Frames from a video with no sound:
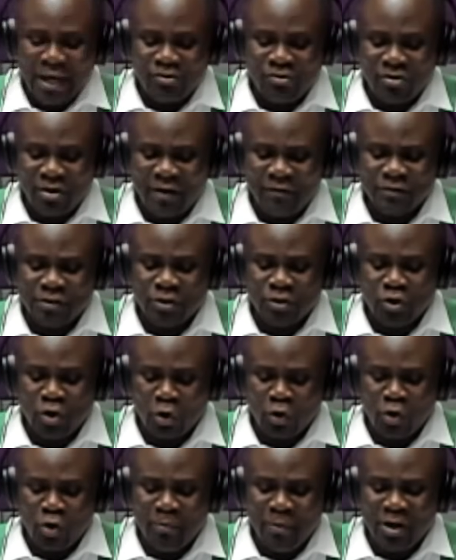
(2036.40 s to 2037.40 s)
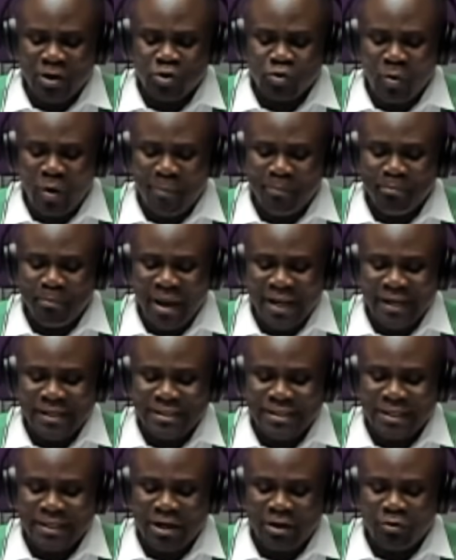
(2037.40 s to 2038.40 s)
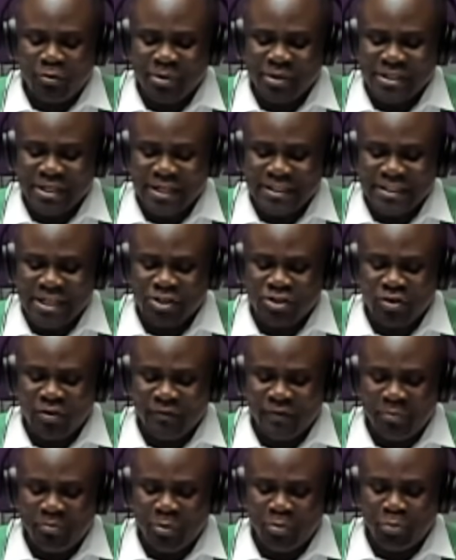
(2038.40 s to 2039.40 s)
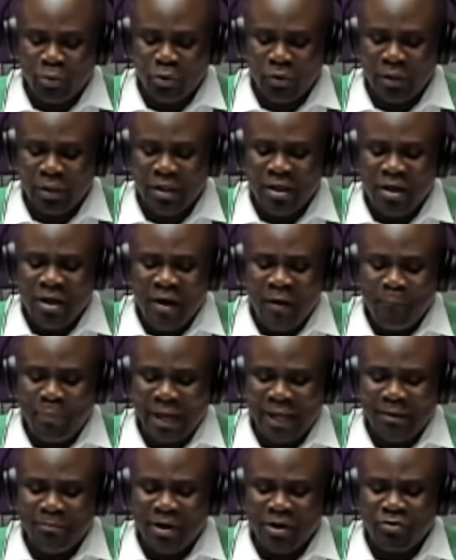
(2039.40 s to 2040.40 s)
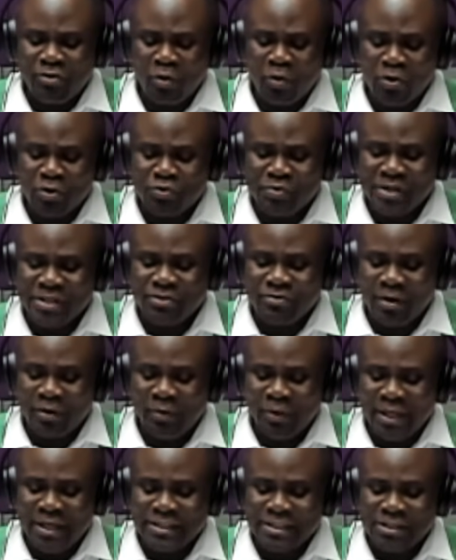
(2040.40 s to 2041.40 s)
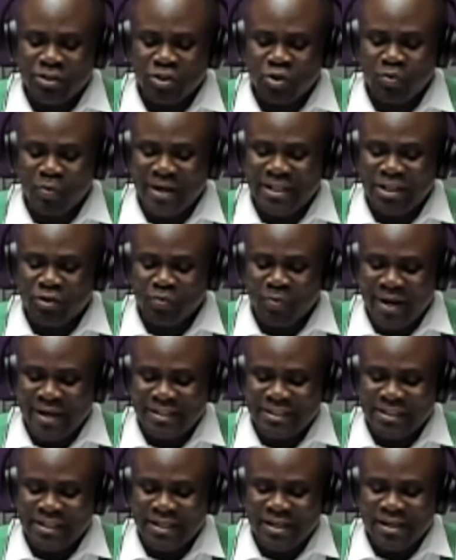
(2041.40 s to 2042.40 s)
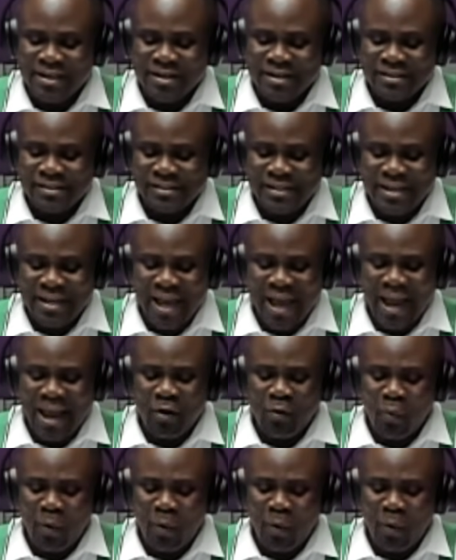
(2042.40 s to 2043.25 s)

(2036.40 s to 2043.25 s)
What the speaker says: a draft document to amend the Representation of the People Parliamentary Constituency Regulations 2020 CI